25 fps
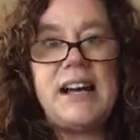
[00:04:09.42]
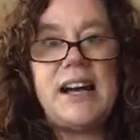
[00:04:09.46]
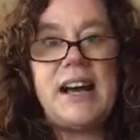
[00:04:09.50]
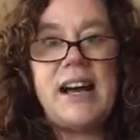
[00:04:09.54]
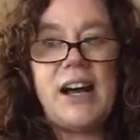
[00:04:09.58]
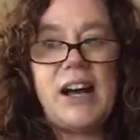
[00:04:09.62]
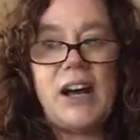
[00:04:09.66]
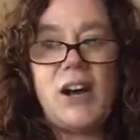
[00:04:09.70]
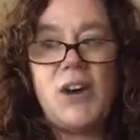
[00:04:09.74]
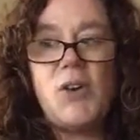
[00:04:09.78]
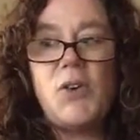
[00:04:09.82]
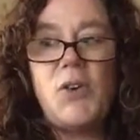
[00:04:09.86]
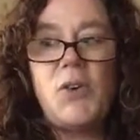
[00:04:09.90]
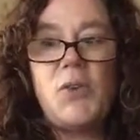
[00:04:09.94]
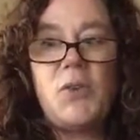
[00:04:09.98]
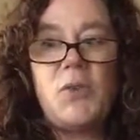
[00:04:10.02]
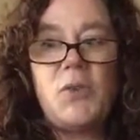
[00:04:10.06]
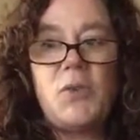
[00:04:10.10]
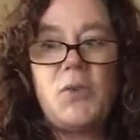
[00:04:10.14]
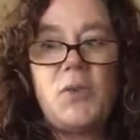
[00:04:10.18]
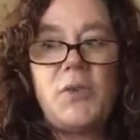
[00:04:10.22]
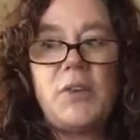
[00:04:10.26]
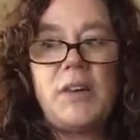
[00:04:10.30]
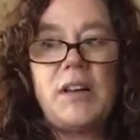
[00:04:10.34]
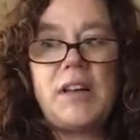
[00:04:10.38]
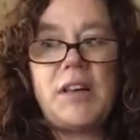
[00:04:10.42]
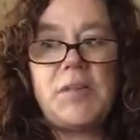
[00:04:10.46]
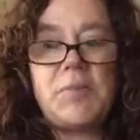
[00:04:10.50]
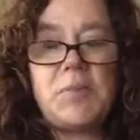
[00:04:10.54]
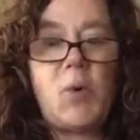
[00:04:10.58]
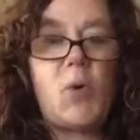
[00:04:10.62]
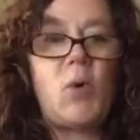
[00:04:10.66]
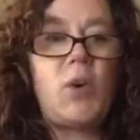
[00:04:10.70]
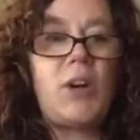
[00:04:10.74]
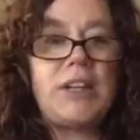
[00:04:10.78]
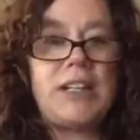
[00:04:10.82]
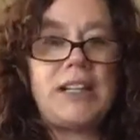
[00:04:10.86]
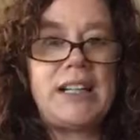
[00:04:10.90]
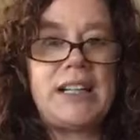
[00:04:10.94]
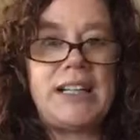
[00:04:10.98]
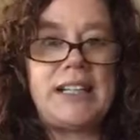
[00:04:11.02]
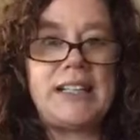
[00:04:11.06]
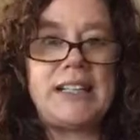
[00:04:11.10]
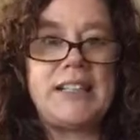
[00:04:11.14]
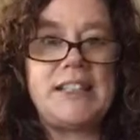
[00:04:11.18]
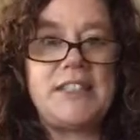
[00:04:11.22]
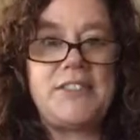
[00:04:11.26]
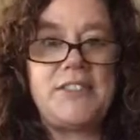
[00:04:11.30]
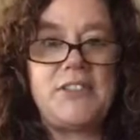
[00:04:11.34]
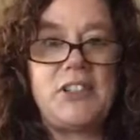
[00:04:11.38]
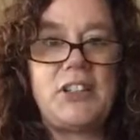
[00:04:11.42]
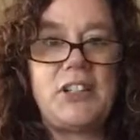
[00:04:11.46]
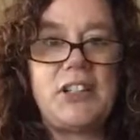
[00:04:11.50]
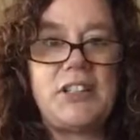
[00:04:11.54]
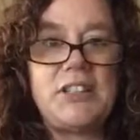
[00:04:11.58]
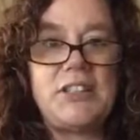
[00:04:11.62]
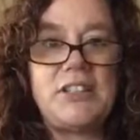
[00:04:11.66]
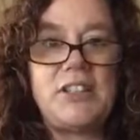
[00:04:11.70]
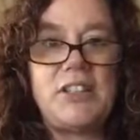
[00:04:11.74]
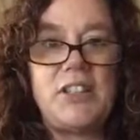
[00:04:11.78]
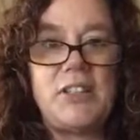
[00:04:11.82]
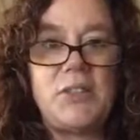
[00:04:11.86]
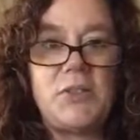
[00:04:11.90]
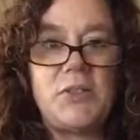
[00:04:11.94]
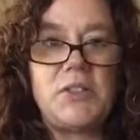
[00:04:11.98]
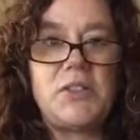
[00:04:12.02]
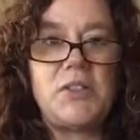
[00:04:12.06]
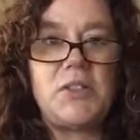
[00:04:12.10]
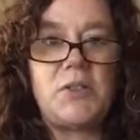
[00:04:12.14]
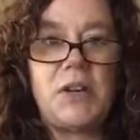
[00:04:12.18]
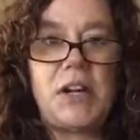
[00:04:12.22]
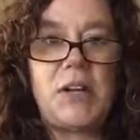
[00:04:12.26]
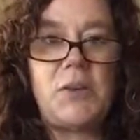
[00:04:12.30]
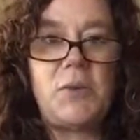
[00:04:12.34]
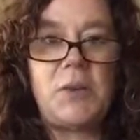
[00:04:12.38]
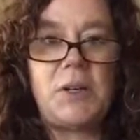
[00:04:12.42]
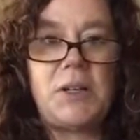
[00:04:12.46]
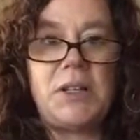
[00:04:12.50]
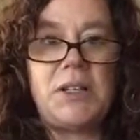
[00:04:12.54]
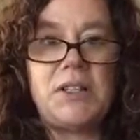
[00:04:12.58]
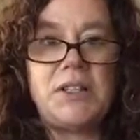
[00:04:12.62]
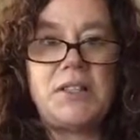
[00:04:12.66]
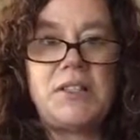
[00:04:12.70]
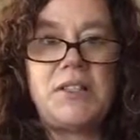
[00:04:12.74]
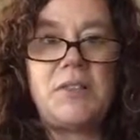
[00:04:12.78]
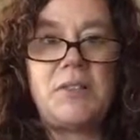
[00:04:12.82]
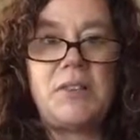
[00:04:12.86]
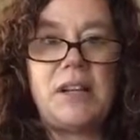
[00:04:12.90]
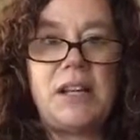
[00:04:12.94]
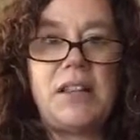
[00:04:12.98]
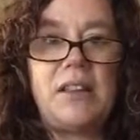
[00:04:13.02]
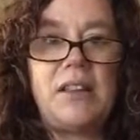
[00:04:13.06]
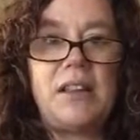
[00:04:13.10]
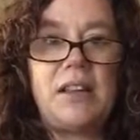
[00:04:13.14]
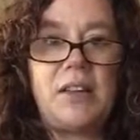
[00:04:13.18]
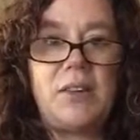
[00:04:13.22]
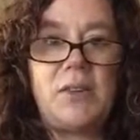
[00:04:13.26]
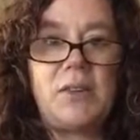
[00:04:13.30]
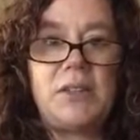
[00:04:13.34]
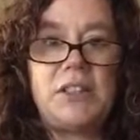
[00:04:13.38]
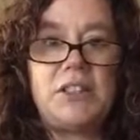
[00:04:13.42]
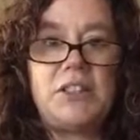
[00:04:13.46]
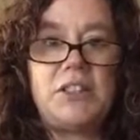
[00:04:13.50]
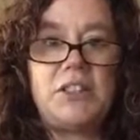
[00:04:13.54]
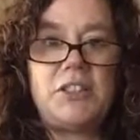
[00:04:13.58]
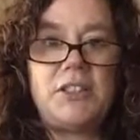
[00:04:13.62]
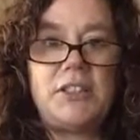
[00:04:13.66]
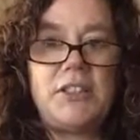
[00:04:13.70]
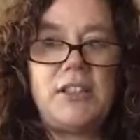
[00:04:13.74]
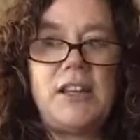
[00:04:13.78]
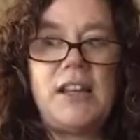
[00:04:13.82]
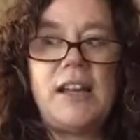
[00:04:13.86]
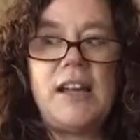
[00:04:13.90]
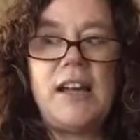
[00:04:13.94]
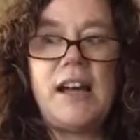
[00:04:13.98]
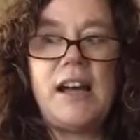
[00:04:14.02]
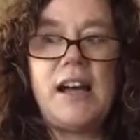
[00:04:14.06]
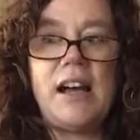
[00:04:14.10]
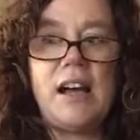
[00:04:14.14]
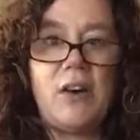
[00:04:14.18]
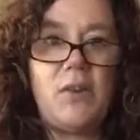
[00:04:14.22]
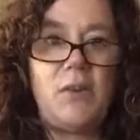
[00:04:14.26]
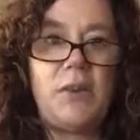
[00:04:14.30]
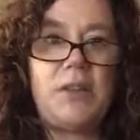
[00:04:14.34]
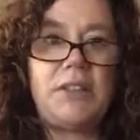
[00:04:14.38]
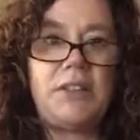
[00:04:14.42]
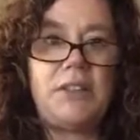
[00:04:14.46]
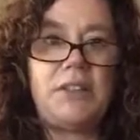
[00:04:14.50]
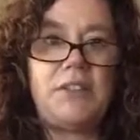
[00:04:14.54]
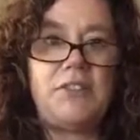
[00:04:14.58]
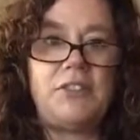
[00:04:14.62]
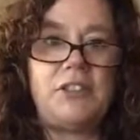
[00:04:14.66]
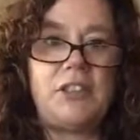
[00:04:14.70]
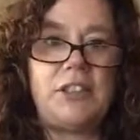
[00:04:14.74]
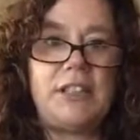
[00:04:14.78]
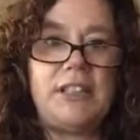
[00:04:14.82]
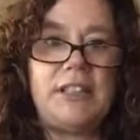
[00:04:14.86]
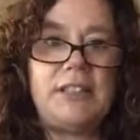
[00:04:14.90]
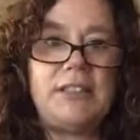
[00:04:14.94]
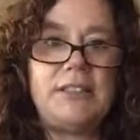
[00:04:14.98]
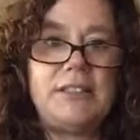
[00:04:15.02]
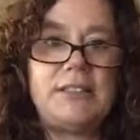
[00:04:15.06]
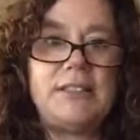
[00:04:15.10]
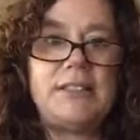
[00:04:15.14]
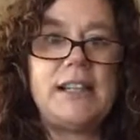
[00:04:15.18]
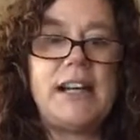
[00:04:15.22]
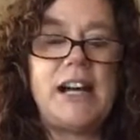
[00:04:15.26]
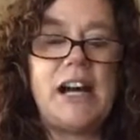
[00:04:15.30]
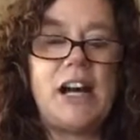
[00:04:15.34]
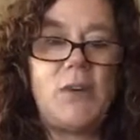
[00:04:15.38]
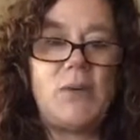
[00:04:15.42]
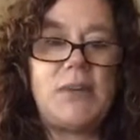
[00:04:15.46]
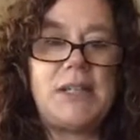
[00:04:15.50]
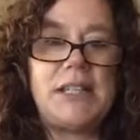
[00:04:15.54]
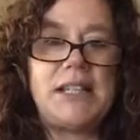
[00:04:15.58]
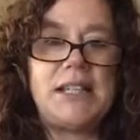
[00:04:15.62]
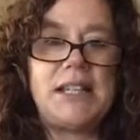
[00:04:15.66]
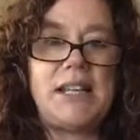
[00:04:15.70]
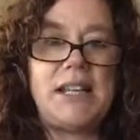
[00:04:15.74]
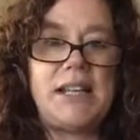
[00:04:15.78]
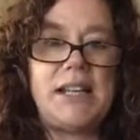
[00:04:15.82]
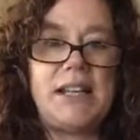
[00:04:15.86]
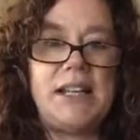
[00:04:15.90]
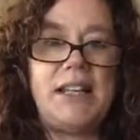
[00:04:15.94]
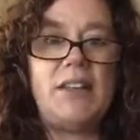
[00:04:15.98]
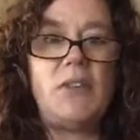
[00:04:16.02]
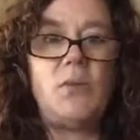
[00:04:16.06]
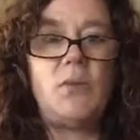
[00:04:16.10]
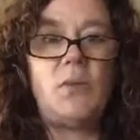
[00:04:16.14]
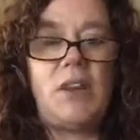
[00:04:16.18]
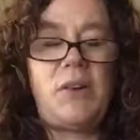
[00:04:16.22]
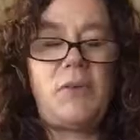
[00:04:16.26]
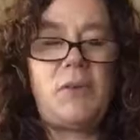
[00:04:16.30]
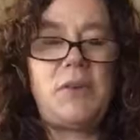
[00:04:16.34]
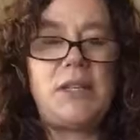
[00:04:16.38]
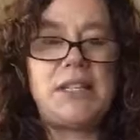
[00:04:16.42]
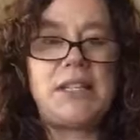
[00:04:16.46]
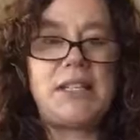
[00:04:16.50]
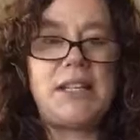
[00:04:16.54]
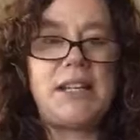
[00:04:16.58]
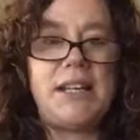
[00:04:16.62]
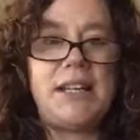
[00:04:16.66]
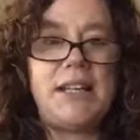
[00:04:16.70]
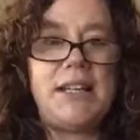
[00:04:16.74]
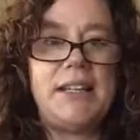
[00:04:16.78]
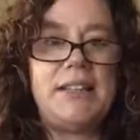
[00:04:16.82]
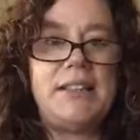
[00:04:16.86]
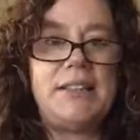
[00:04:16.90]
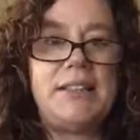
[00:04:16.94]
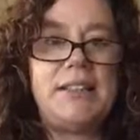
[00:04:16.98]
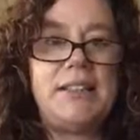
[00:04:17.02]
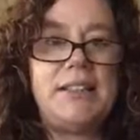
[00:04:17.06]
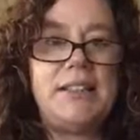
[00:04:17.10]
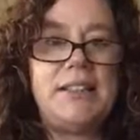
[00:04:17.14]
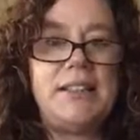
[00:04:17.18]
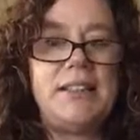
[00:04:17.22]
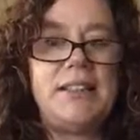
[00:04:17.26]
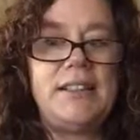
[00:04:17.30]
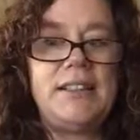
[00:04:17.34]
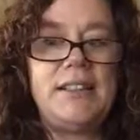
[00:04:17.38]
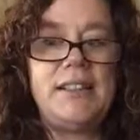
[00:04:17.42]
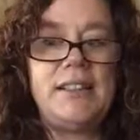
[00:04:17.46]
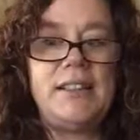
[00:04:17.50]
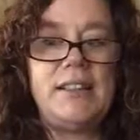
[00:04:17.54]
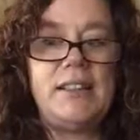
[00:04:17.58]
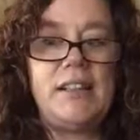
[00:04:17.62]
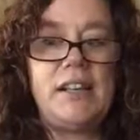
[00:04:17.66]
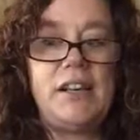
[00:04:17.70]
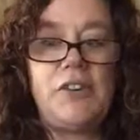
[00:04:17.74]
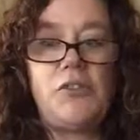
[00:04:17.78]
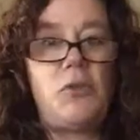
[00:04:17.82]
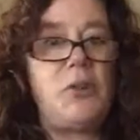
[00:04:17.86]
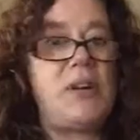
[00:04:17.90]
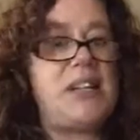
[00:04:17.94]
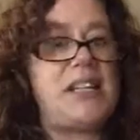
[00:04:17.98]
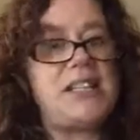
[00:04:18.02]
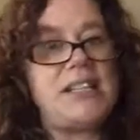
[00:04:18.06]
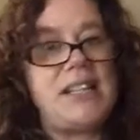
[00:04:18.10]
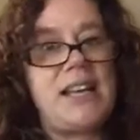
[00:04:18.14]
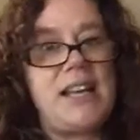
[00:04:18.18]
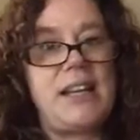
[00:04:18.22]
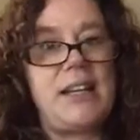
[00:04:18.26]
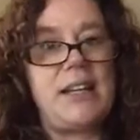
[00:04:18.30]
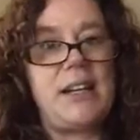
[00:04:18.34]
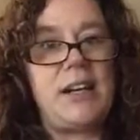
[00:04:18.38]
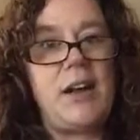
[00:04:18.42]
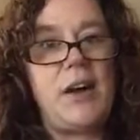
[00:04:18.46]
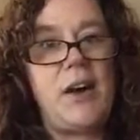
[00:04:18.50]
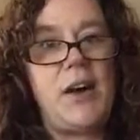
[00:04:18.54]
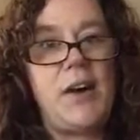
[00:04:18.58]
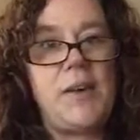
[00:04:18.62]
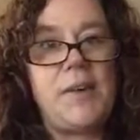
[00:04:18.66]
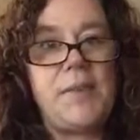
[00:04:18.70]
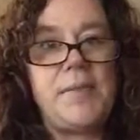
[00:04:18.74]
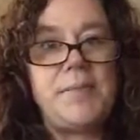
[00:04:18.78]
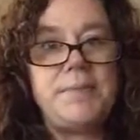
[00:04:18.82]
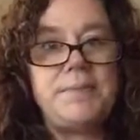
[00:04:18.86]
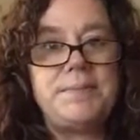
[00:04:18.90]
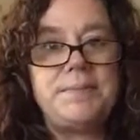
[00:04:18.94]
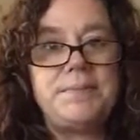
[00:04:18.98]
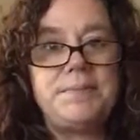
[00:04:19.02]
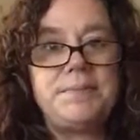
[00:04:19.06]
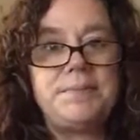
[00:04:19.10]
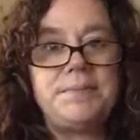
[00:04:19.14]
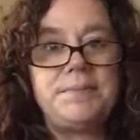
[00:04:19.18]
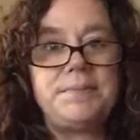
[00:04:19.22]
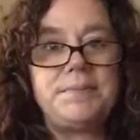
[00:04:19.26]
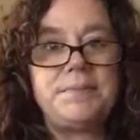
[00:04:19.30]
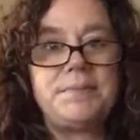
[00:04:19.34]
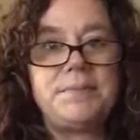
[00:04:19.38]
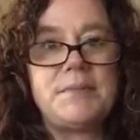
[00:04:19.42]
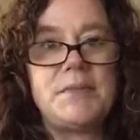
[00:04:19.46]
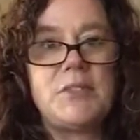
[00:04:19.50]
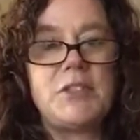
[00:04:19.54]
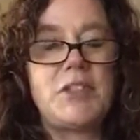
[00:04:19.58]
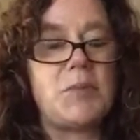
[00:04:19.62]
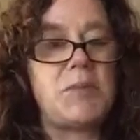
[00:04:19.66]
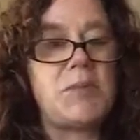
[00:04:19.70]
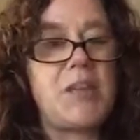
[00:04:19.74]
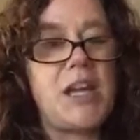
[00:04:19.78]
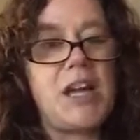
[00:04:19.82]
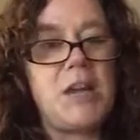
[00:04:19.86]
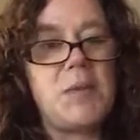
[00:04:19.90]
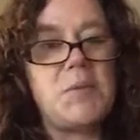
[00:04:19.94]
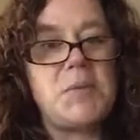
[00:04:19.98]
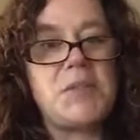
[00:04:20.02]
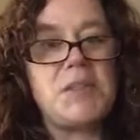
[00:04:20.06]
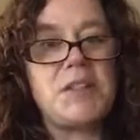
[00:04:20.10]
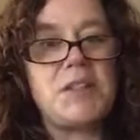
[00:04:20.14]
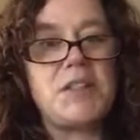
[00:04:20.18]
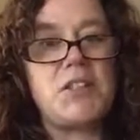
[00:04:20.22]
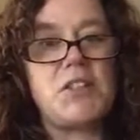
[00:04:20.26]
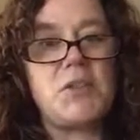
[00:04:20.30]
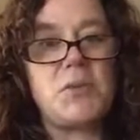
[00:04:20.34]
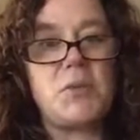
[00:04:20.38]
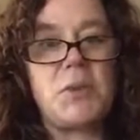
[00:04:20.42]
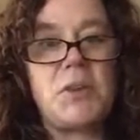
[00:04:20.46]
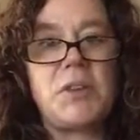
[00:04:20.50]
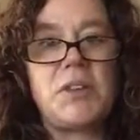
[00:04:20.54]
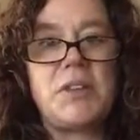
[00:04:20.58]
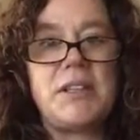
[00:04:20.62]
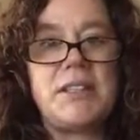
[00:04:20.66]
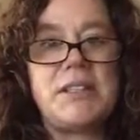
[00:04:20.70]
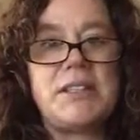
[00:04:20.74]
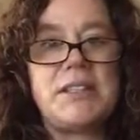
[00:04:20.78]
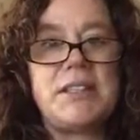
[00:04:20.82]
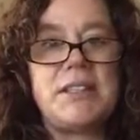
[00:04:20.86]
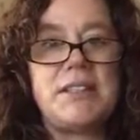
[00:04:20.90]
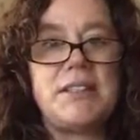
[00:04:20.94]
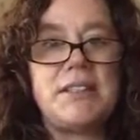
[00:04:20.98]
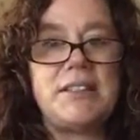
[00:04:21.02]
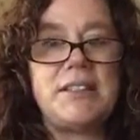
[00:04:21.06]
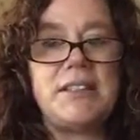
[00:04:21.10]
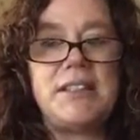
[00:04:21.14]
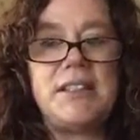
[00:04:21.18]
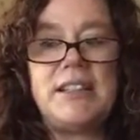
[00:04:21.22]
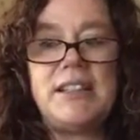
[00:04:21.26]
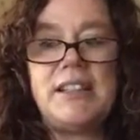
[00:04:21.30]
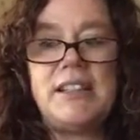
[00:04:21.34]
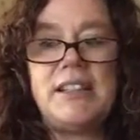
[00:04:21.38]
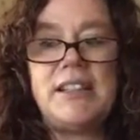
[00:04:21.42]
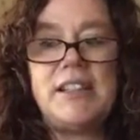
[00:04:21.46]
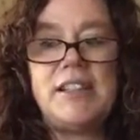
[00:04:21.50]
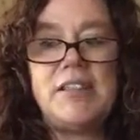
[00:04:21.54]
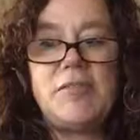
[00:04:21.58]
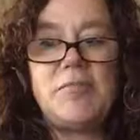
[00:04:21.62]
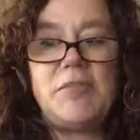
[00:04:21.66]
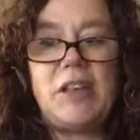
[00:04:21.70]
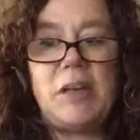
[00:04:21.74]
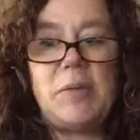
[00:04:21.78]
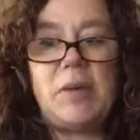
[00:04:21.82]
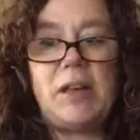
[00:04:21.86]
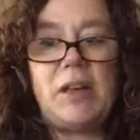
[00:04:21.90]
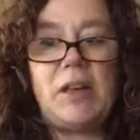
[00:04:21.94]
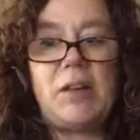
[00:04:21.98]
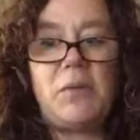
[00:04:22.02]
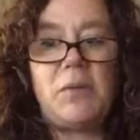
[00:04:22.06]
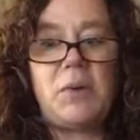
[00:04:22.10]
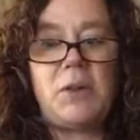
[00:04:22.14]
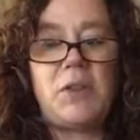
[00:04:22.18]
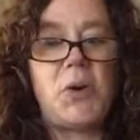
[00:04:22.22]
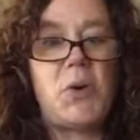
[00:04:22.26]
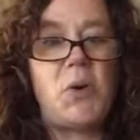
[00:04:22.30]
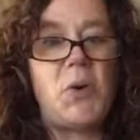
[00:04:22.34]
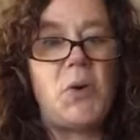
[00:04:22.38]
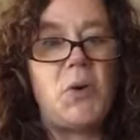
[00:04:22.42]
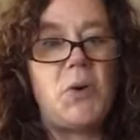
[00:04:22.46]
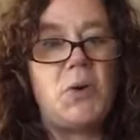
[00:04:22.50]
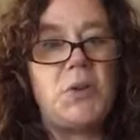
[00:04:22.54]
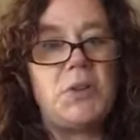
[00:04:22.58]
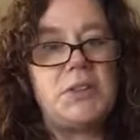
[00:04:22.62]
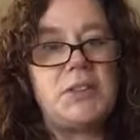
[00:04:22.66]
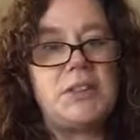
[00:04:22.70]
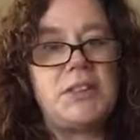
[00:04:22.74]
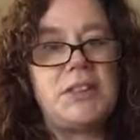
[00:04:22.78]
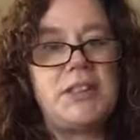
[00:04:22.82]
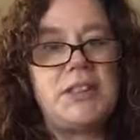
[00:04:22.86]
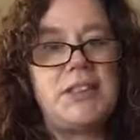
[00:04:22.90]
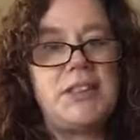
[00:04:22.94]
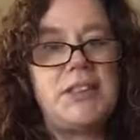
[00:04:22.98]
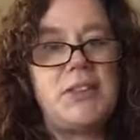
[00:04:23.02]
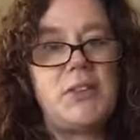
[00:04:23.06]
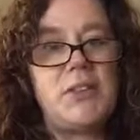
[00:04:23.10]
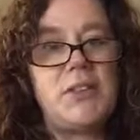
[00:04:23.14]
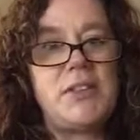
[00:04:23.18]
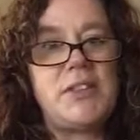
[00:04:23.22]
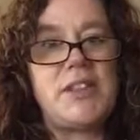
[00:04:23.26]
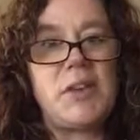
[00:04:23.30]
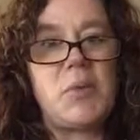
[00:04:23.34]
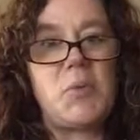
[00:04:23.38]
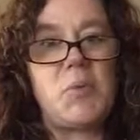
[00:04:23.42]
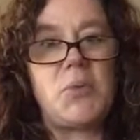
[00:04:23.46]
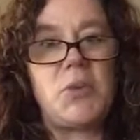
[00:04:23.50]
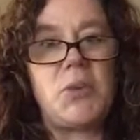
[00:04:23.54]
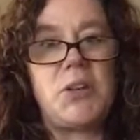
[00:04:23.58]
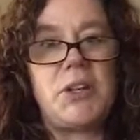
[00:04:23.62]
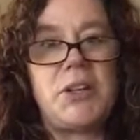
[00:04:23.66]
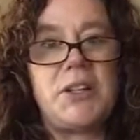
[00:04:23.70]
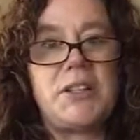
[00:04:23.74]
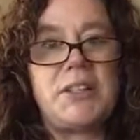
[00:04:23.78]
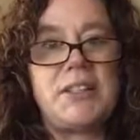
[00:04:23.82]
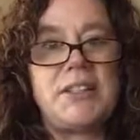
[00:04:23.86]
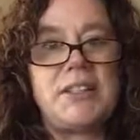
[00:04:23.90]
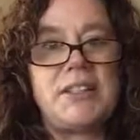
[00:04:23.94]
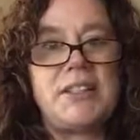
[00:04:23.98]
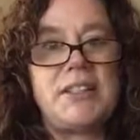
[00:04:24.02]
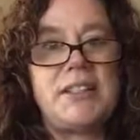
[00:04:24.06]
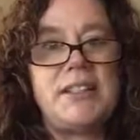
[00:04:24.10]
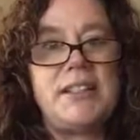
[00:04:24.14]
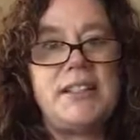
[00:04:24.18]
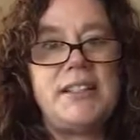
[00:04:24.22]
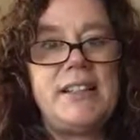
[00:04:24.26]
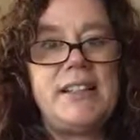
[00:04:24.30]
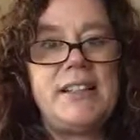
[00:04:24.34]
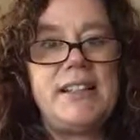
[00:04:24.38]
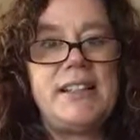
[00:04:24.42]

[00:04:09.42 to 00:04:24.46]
how important it is for us to use the right words, the right language, how we deliver it, how we say it, when we say it, if we say it at all. Sometimes it's worth it to maybe withhold some words.